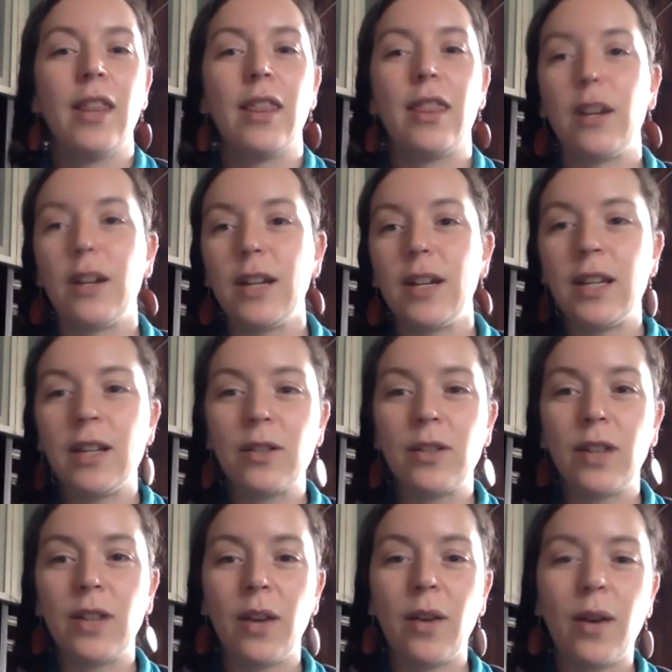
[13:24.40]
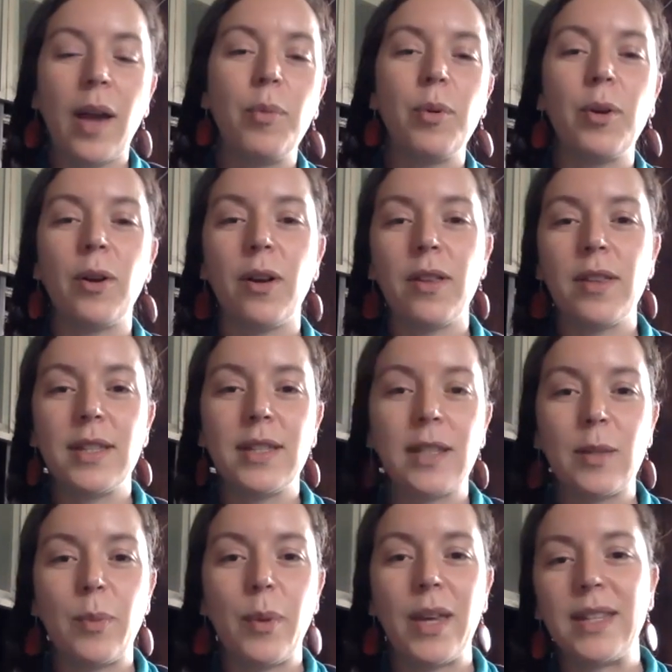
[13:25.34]
30 years ago, I put all this
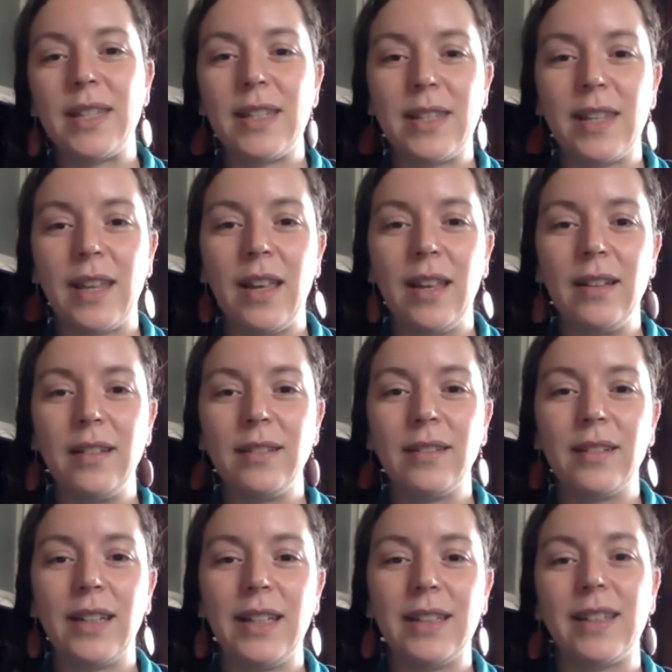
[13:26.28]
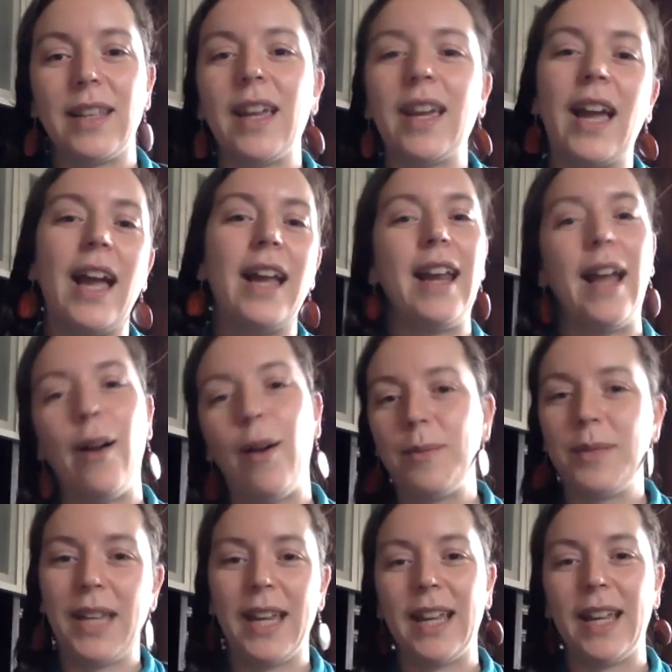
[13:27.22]
asbestos in. He's like, and now
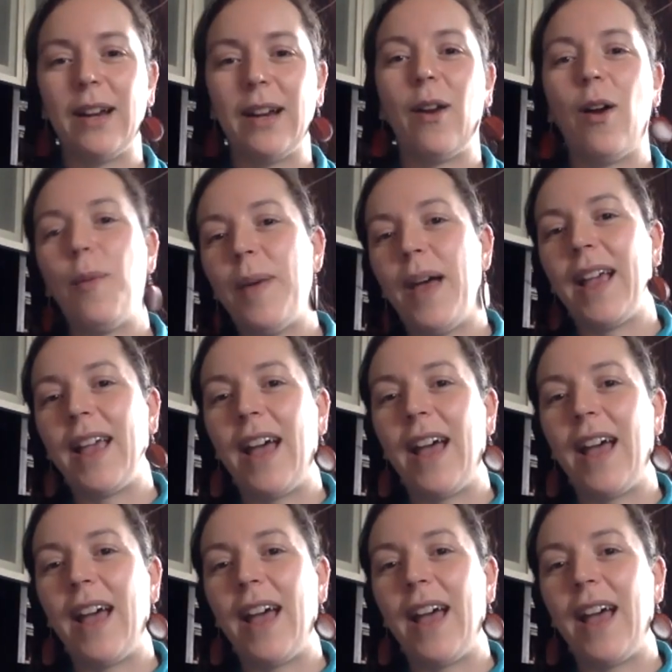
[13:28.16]
I'm taking it all back